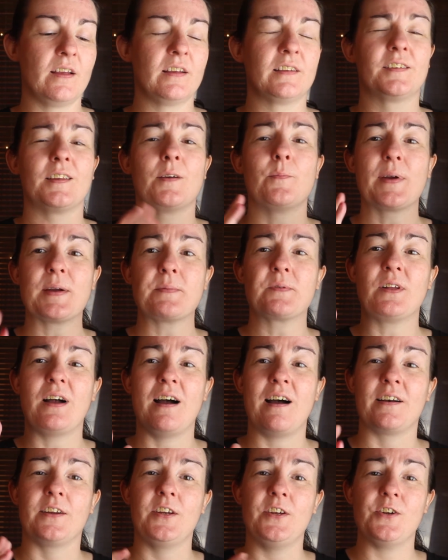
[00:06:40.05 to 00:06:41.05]
Some people
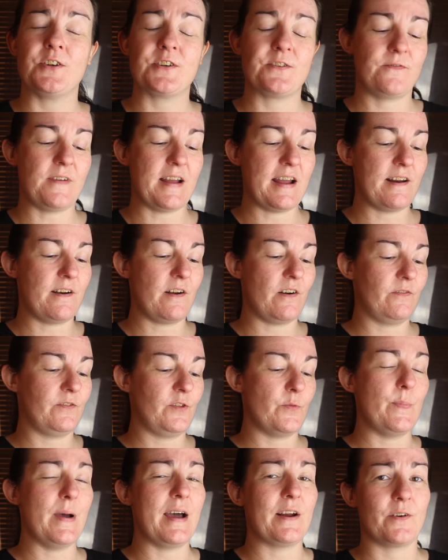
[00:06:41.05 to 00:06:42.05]
aren't a huge fan of
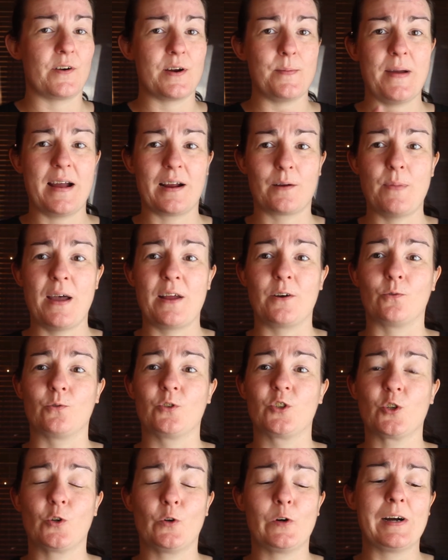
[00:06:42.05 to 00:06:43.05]
the battery back panel
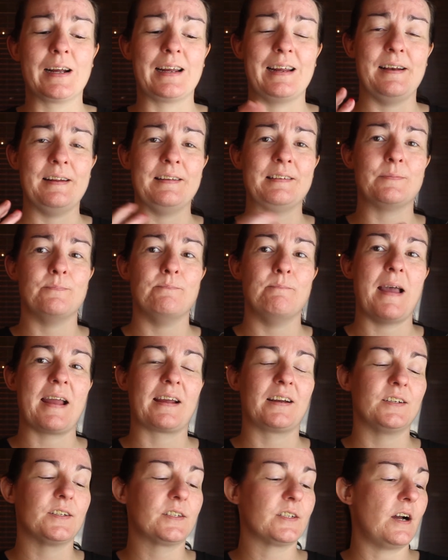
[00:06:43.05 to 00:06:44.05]
door, it is
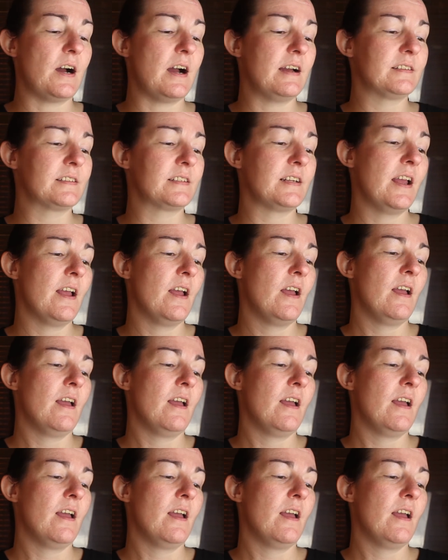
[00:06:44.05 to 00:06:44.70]
magnetized,